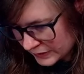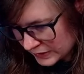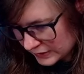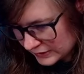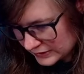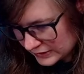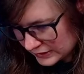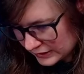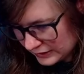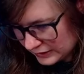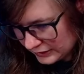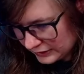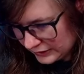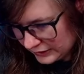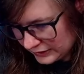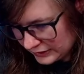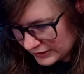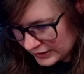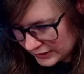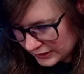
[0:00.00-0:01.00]
So I can clean
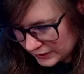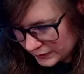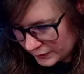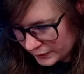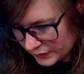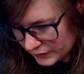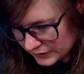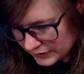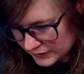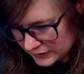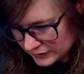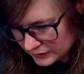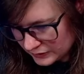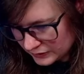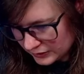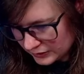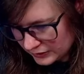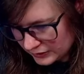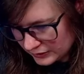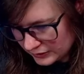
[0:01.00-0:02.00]
that up while it's
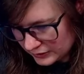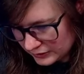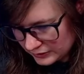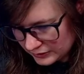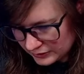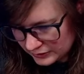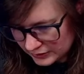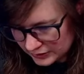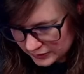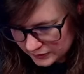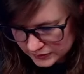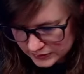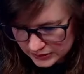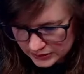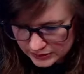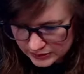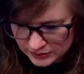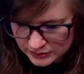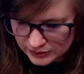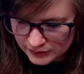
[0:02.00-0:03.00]
on. I don't see
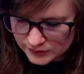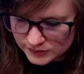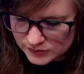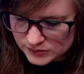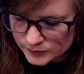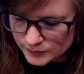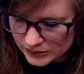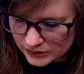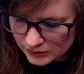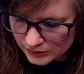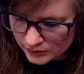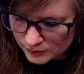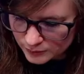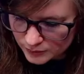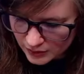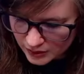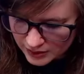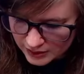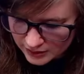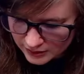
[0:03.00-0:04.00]
anything else being
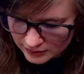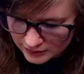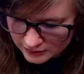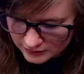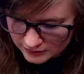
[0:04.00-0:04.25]
blocked.